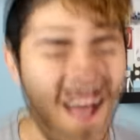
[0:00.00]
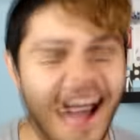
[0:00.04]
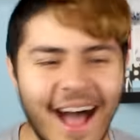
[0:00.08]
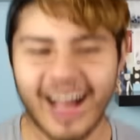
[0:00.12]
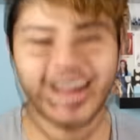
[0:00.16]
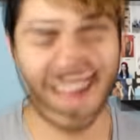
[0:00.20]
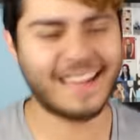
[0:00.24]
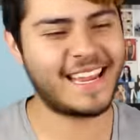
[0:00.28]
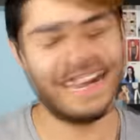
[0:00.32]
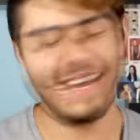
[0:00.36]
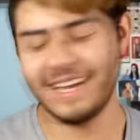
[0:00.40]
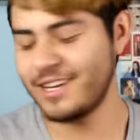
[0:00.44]

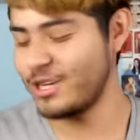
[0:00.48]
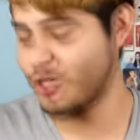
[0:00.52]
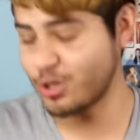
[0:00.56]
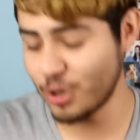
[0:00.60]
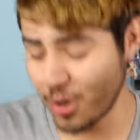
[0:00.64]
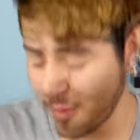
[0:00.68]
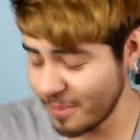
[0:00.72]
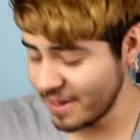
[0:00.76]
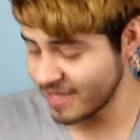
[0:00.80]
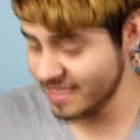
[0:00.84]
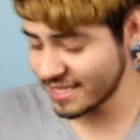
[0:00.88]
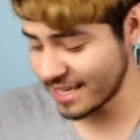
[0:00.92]
I can't
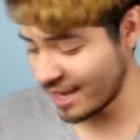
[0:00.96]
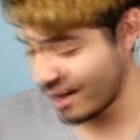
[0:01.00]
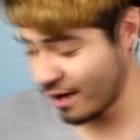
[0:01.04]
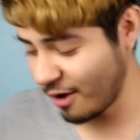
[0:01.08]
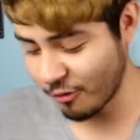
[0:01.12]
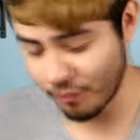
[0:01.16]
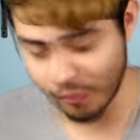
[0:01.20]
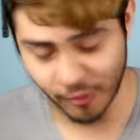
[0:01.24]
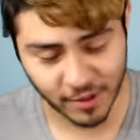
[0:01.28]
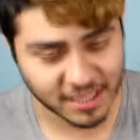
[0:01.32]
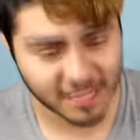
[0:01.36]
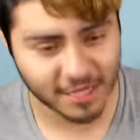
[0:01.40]
control
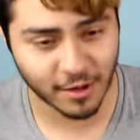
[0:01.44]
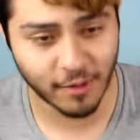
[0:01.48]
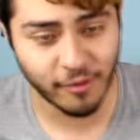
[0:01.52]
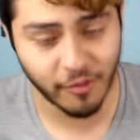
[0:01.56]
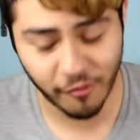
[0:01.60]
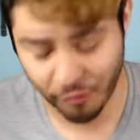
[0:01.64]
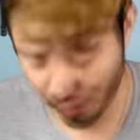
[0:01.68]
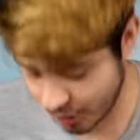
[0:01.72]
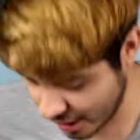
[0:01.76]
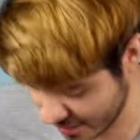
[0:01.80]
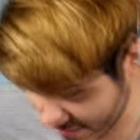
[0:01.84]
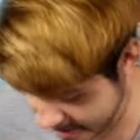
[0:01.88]
myself. When
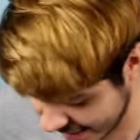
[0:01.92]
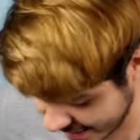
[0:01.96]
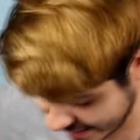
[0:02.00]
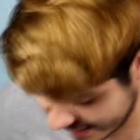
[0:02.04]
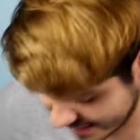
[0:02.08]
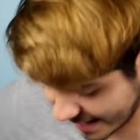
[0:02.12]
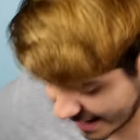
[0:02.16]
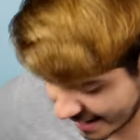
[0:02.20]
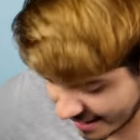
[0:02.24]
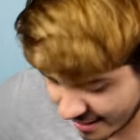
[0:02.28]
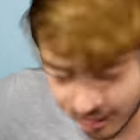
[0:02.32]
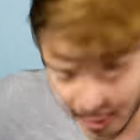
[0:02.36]
someone flows
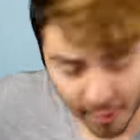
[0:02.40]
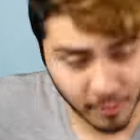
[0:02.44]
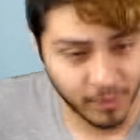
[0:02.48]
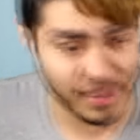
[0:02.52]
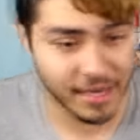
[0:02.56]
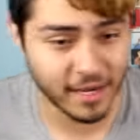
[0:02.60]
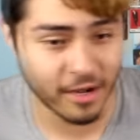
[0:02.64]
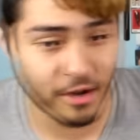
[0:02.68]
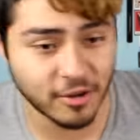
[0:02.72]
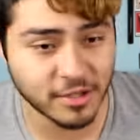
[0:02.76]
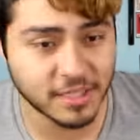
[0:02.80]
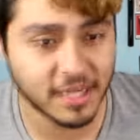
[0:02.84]
like that and the
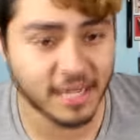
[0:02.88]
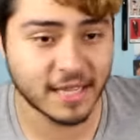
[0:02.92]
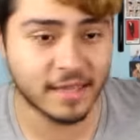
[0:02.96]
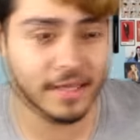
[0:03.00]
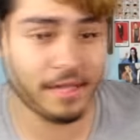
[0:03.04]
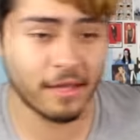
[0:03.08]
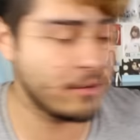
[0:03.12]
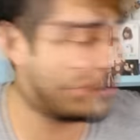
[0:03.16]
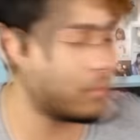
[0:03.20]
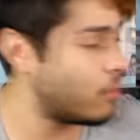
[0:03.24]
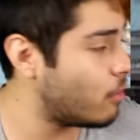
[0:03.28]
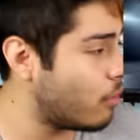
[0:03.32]
beat goes like
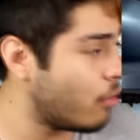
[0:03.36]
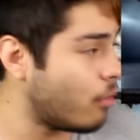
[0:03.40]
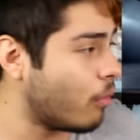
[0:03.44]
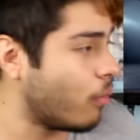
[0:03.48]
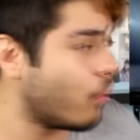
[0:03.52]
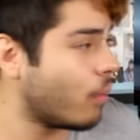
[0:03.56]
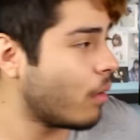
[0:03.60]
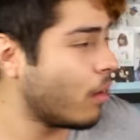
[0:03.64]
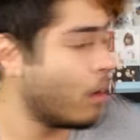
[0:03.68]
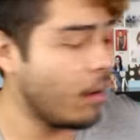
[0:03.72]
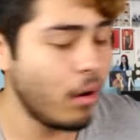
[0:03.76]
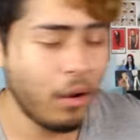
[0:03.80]
that.
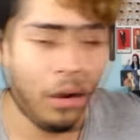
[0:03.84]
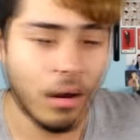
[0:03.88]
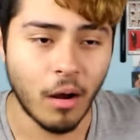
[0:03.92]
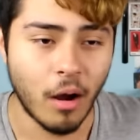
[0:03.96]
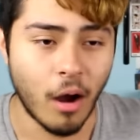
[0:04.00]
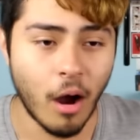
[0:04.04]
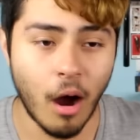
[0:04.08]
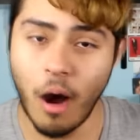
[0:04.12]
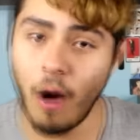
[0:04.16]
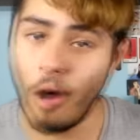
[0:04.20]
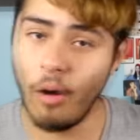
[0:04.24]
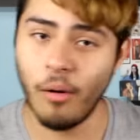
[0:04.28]
Oh.
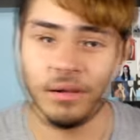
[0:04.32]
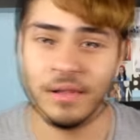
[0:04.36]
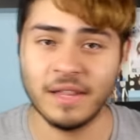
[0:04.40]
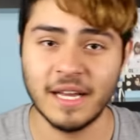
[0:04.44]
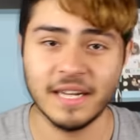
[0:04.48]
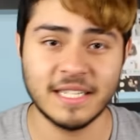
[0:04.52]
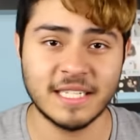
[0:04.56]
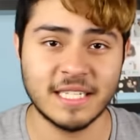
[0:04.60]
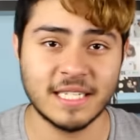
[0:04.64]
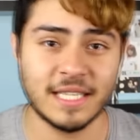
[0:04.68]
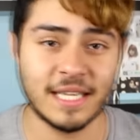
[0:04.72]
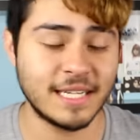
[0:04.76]
Oh,
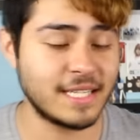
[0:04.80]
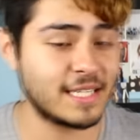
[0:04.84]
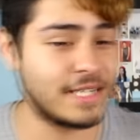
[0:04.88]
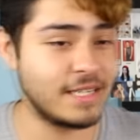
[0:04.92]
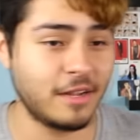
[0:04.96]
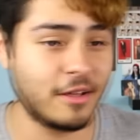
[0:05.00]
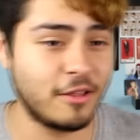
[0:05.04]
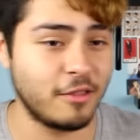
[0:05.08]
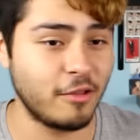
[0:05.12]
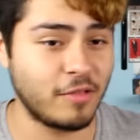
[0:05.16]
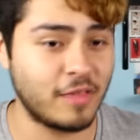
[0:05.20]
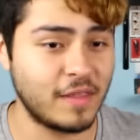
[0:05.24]
that's that's
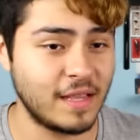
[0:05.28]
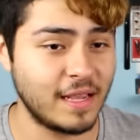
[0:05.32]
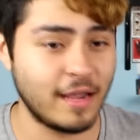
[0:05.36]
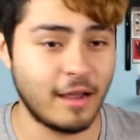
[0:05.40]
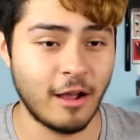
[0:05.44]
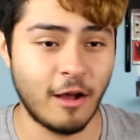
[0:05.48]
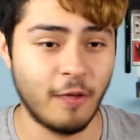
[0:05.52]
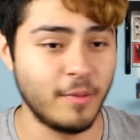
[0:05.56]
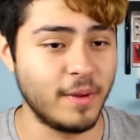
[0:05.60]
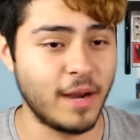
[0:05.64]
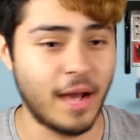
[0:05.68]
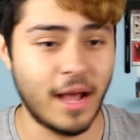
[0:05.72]
another thing
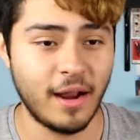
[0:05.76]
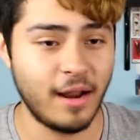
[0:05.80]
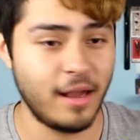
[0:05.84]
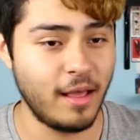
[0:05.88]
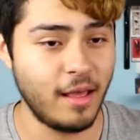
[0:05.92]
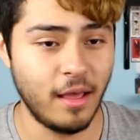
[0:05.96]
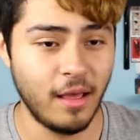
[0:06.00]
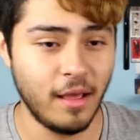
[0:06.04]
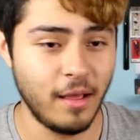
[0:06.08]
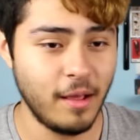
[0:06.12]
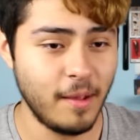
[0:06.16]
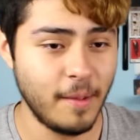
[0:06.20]
coming. I
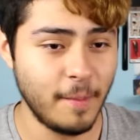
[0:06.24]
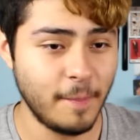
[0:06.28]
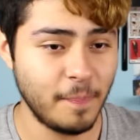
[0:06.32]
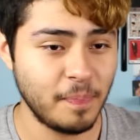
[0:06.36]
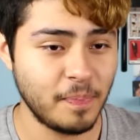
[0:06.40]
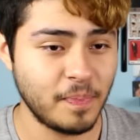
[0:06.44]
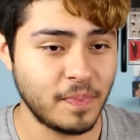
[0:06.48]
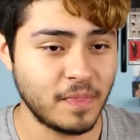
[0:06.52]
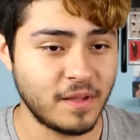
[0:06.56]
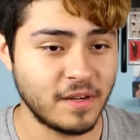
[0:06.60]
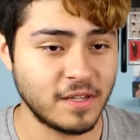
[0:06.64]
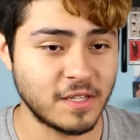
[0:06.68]
don't,
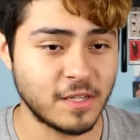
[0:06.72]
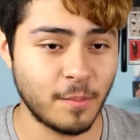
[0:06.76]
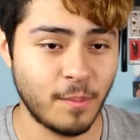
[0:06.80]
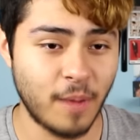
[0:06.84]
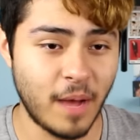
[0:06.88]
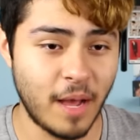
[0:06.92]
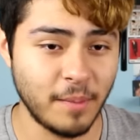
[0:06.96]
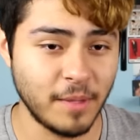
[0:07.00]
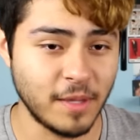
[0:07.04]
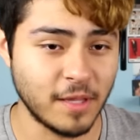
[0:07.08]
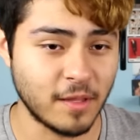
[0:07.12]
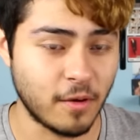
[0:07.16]
there's a
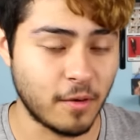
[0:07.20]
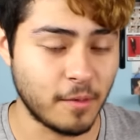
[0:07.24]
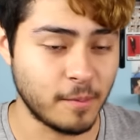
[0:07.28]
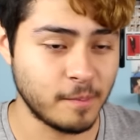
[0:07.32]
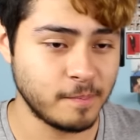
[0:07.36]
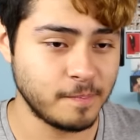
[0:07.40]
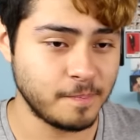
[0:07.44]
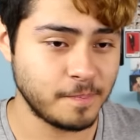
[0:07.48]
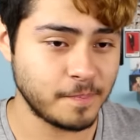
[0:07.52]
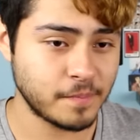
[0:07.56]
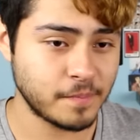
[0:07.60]
mummy though.